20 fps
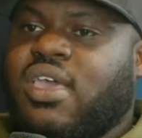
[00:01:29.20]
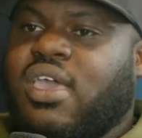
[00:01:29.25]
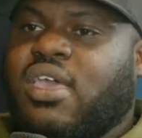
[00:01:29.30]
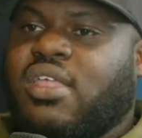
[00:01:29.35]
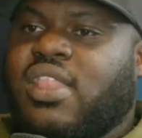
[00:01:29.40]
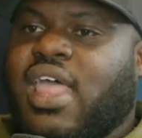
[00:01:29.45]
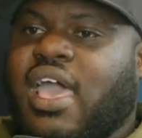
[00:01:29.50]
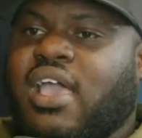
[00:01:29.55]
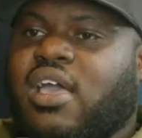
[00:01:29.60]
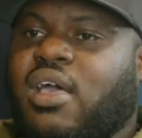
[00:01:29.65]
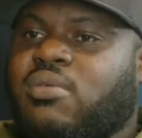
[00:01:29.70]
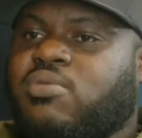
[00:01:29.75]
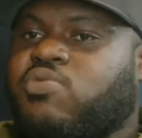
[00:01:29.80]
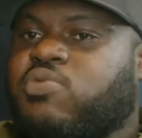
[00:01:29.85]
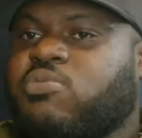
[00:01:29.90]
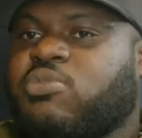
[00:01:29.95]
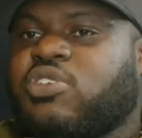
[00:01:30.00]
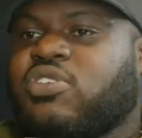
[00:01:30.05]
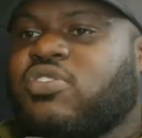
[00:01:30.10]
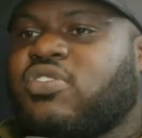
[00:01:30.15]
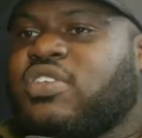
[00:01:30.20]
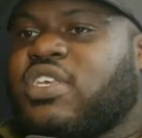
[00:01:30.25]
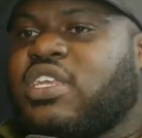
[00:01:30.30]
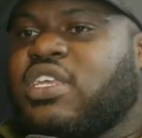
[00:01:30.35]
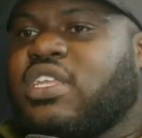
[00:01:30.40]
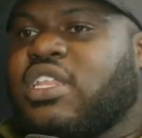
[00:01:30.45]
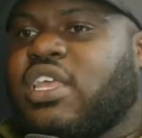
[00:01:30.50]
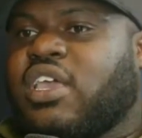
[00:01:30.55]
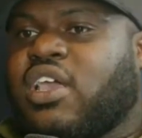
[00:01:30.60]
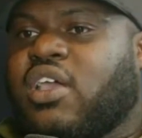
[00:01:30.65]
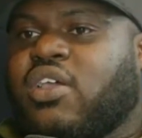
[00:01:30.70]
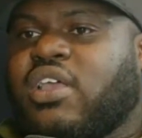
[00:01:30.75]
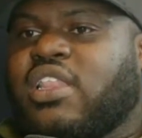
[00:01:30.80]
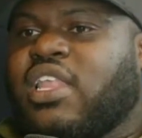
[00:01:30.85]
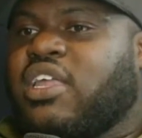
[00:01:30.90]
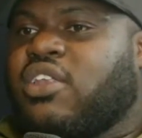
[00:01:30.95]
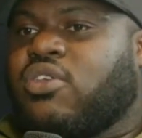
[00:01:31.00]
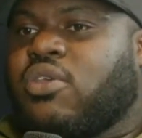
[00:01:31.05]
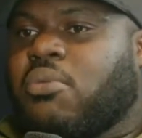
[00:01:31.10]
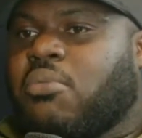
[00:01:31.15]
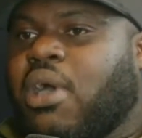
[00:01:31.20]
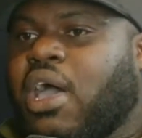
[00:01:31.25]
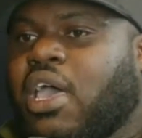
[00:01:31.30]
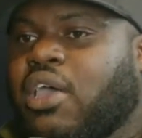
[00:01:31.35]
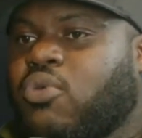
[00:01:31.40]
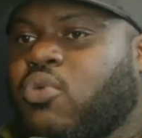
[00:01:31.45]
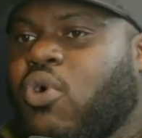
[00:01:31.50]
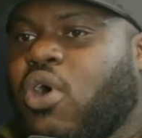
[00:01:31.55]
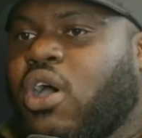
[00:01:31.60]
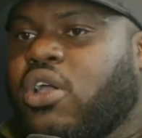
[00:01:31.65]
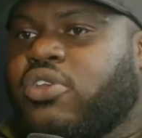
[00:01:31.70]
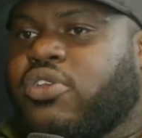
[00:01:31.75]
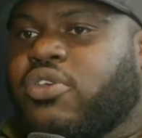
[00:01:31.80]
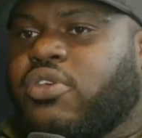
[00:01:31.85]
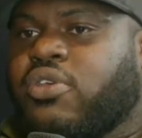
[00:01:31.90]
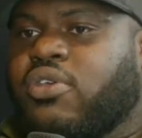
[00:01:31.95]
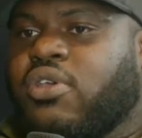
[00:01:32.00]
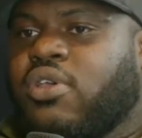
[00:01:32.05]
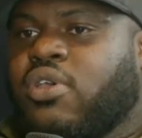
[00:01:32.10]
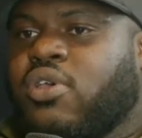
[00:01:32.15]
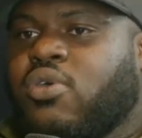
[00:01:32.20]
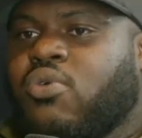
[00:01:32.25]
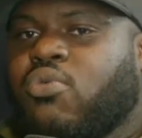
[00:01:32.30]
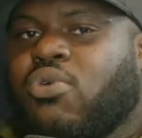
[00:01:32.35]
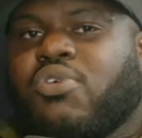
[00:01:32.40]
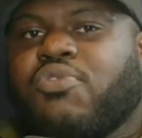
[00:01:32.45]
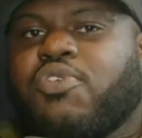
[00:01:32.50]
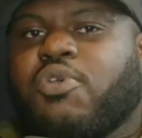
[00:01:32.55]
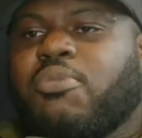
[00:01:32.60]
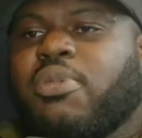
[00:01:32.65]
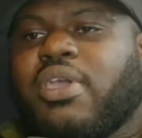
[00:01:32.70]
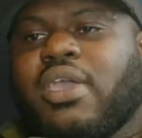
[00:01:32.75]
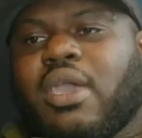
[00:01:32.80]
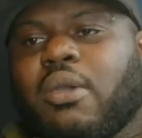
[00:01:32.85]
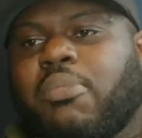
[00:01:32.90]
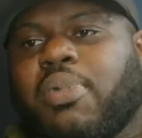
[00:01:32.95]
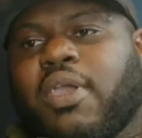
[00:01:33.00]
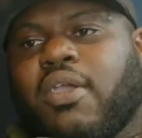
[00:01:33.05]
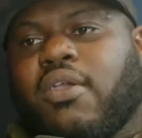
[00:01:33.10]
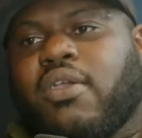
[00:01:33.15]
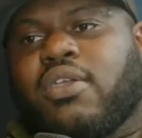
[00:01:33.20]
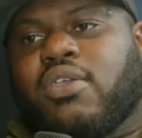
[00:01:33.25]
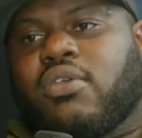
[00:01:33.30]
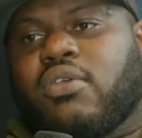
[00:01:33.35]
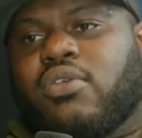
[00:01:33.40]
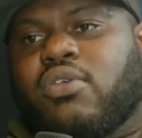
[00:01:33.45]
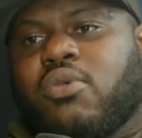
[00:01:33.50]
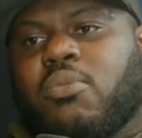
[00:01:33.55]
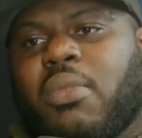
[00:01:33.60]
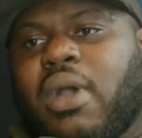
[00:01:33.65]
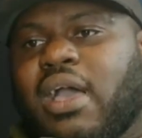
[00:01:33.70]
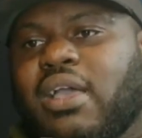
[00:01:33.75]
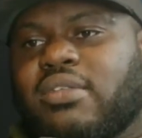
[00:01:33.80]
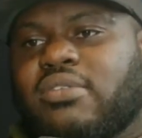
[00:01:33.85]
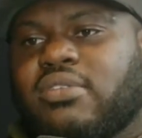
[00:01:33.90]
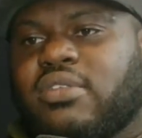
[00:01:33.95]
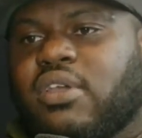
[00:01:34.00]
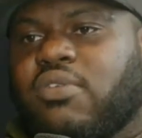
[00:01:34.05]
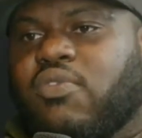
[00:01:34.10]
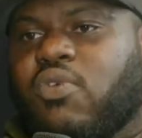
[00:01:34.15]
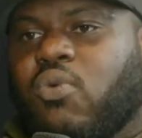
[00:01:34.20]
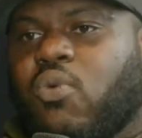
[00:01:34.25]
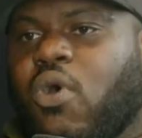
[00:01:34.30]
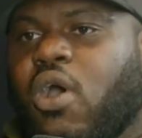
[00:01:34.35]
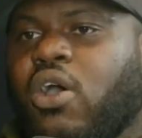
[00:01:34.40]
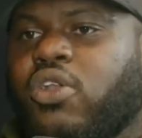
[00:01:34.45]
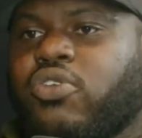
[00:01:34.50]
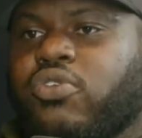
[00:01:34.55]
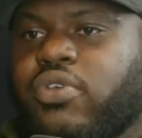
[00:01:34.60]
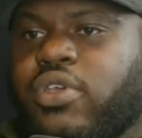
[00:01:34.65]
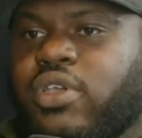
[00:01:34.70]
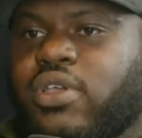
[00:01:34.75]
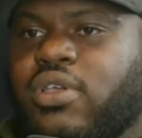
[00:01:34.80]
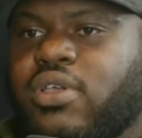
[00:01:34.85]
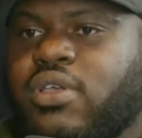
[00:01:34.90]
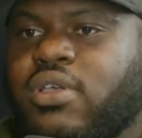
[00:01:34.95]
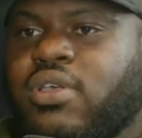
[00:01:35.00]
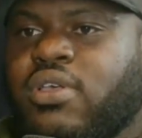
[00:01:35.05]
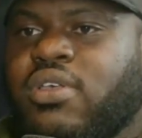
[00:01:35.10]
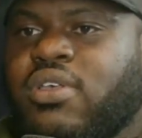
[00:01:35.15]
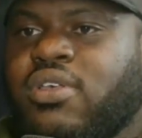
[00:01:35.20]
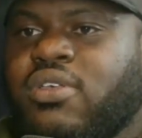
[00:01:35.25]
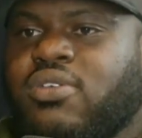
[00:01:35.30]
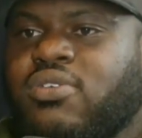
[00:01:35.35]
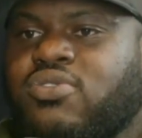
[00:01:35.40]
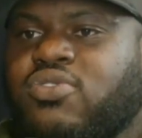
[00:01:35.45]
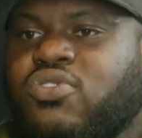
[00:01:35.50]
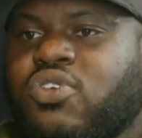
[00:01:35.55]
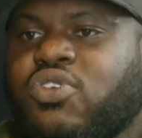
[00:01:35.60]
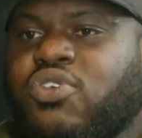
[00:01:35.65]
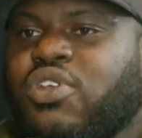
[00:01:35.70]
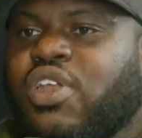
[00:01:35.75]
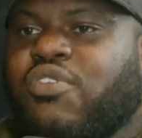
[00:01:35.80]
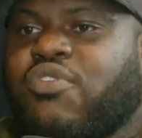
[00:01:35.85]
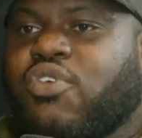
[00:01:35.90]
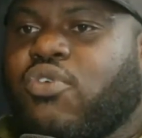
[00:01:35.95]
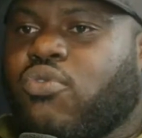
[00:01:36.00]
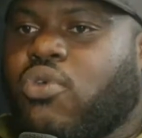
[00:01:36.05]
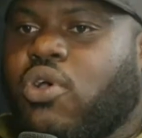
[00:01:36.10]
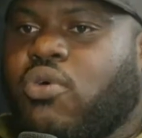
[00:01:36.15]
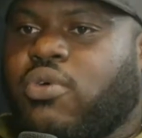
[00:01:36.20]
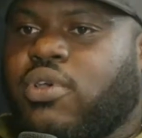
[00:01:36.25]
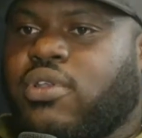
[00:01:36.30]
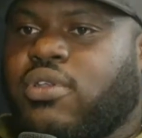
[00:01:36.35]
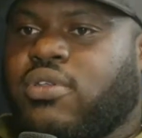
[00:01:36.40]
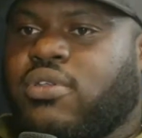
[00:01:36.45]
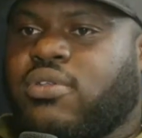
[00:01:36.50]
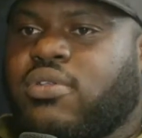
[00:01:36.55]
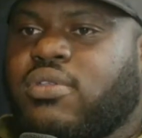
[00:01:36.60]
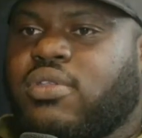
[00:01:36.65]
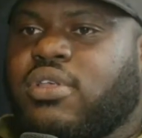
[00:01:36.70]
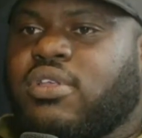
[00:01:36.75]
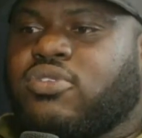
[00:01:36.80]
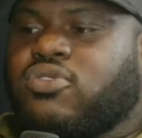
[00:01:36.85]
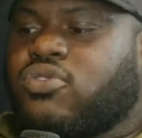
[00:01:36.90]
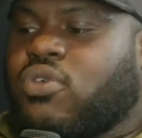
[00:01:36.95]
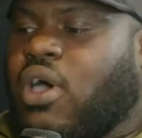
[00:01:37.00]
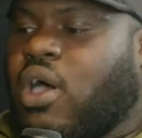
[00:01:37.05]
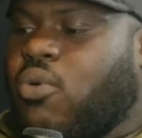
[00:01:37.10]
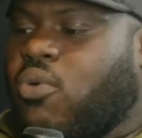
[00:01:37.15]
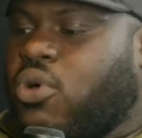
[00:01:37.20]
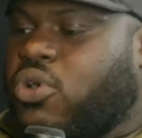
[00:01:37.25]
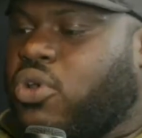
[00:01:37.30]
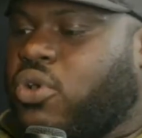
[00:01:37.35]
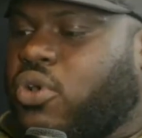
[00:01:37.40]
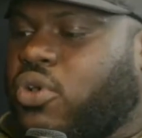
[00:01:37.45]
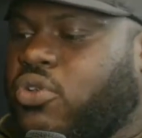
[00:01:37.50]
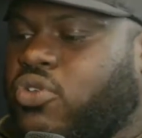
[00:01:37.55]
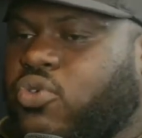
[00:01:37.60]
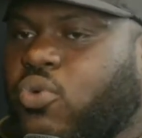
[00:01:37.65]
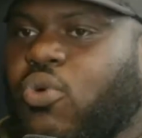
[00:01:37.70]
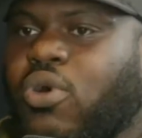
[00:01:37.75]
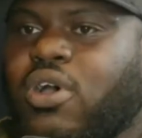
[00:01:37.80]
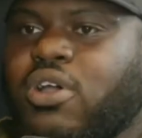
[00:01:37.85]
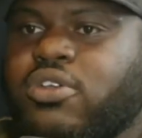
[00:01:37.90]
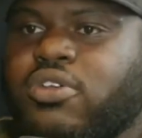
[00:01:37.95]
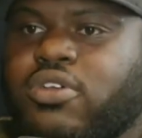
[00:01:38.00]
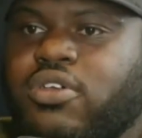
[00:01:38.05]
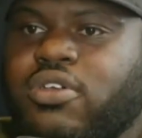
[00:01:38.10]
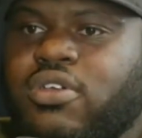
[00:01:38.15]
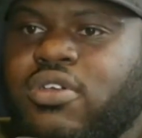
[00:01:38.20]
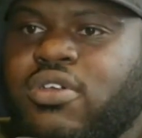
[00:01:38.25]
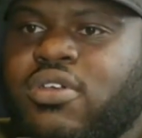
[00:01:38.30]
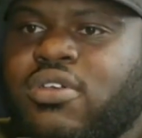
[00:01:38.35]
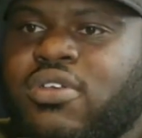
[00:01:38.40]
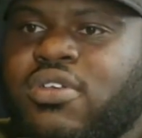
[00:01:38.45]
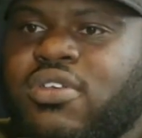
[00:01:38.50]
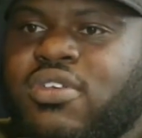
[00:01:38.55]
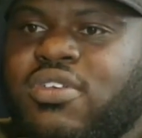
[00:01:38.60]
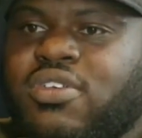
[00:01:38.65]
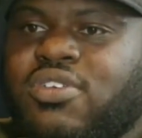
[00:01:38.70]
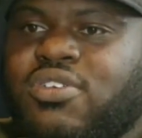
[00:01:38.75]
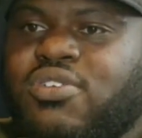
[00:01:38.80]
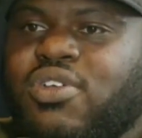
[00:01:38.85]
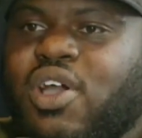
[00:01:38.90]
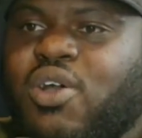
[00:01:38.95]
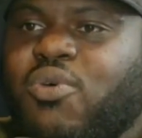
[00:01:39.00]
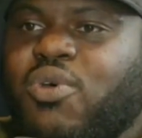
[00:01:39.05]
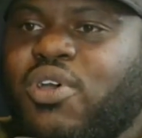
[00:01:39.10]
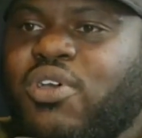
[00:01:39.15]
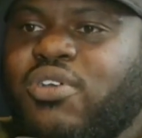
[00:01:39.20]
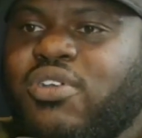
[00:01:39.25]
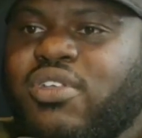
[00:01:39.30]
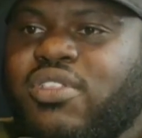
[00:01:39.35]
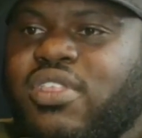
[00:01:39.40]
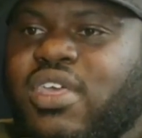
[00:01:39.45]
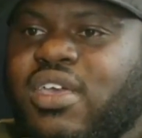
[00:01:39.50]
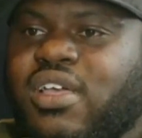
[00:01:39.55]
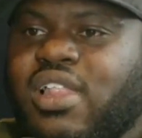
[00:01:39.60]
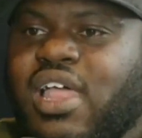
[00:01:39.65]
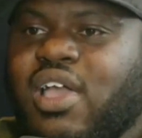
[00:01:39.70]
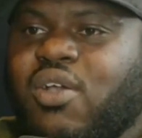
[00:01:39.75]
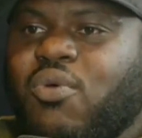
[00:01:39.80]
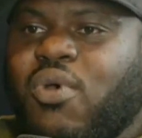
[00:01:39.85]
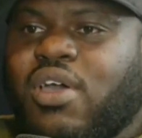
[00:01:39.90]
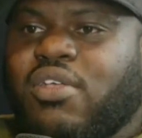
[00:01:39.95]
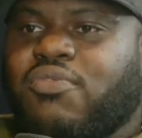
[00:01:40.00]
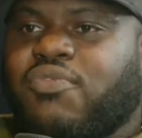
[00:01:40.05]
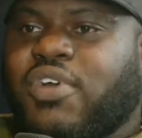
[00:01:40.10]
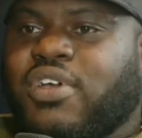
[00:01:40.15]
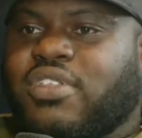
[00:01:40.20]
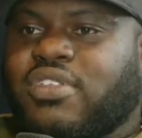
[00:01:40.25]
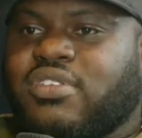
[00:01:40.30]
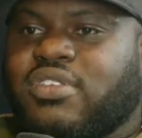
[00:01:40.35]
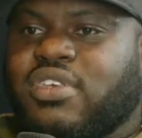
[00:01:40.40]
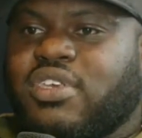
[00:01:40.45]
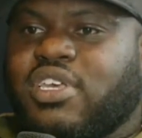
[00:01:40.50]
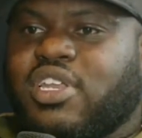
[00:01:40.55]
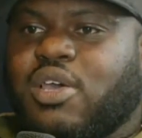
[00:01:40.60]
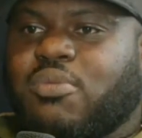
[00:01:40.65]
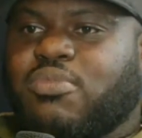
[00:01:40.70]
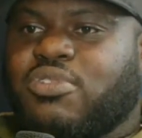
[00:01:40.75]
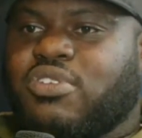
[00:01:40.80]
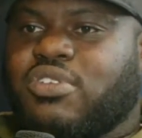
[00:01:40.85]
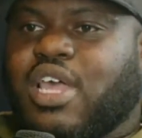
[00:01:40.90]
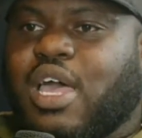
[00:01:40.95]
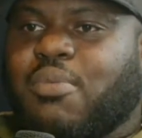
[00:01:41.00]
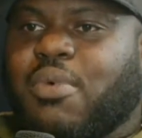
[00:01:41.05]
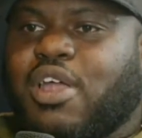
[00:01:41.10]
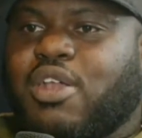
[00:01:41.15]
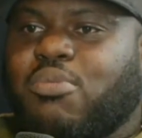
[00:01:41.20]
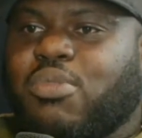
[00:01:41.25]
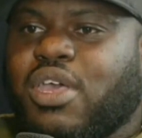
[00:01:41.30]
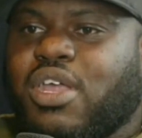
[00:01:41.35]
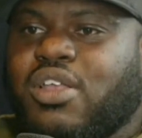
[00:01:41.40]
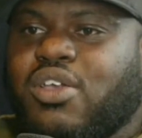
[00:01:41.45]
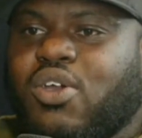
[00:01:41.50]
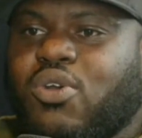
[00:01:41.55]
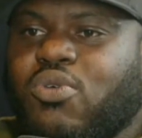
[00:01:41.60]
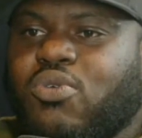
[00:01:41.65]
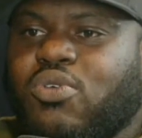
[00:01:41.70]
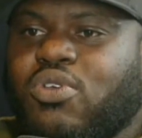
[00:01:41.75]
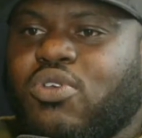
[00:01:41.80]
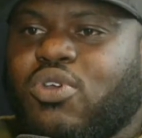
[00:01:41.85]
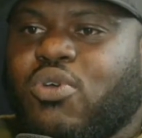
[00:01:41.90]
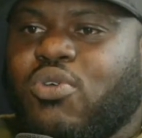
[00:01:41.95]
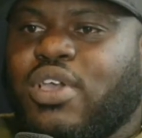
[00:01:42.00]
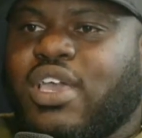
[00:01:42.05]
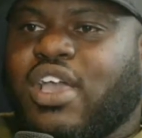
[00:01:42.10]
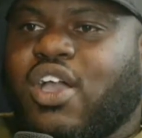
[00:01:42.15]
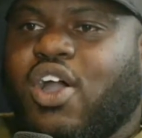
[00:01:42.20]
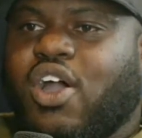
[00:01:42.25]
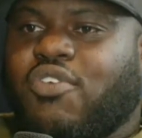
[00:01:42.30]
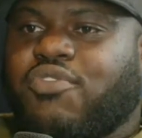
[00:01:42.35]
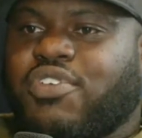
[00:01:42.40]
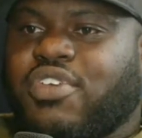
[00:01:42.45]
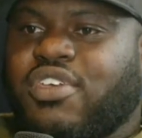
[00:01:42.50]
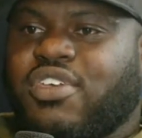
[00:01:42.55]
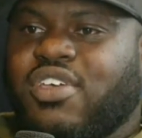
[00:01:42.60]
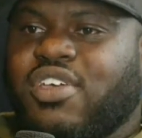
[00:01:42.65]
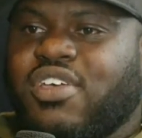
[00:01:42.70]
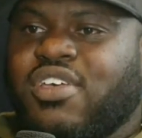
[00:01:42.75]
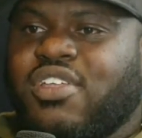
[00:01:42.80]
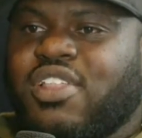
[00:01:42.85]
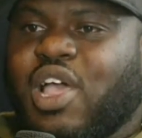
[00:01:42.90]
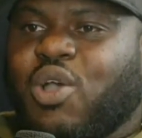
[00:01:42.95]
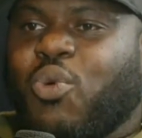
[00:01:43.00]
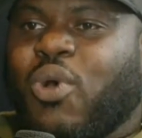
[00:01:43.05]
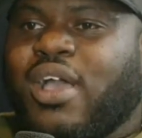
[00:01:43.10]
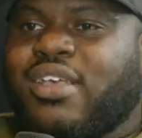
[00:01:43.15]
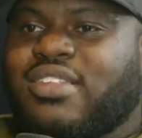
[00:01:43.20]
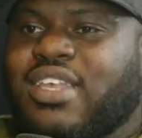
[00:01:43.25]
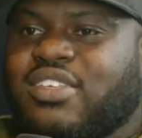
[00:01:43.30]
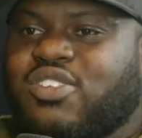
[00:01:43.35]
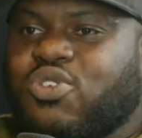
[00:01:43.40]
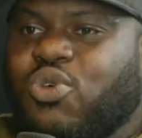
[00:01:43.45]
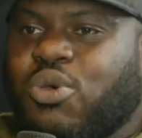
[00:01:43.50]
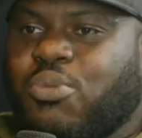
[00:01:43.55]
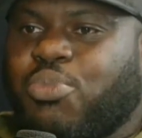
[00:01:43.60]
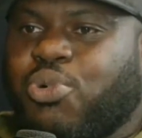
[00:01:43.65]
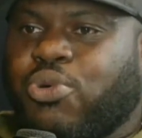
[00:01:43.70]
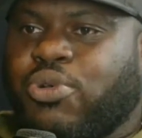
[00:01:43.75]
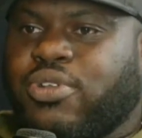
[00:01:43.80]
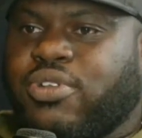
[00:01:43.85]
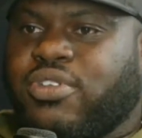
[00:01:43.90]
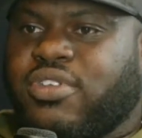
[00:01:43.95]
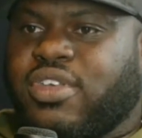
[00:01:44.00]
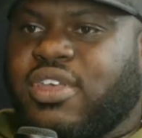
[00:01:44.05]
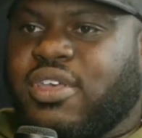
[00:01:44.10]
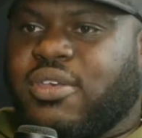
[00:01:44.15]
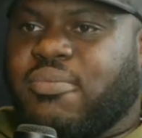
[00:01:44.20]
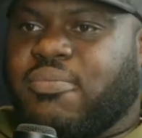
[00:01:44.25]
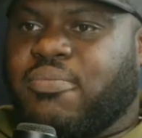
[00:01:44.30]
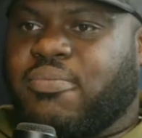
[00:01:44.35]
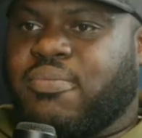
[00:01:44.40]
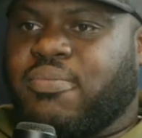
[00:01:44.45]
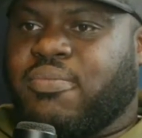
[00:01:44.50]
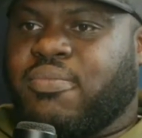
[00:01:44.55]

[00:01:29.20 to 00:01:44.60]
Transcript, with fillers: and that comes from just sitting there and letting your mind wander well if you're being a parent your your mind's never wandering yep so you're never growing and so i want her to wander you know i want her to think like why the fuck does he get up and just hop out of bed and go go get coffee like why is that so important to him